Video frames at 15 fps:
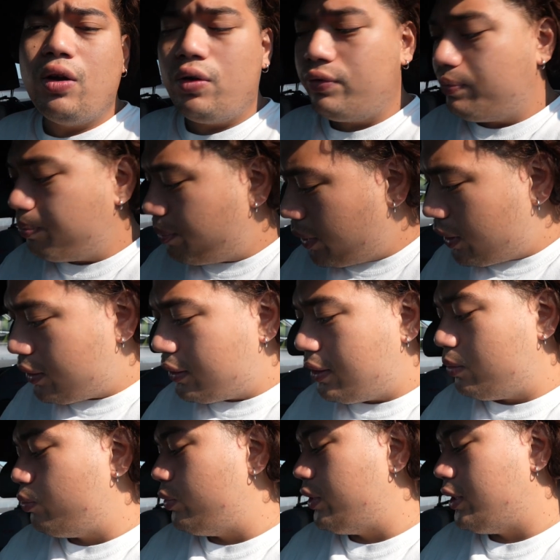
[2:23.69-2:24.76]
hoping
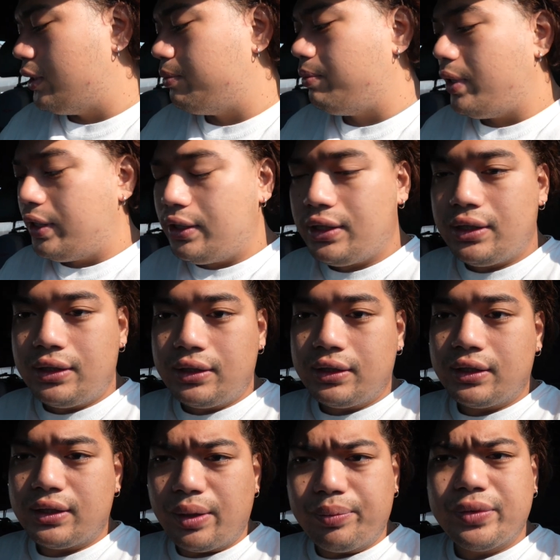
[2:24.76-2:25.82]
that we can make
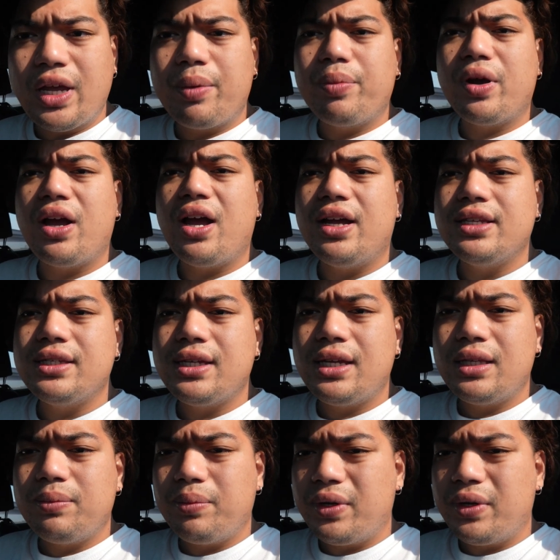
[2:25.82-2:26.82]
some type of content.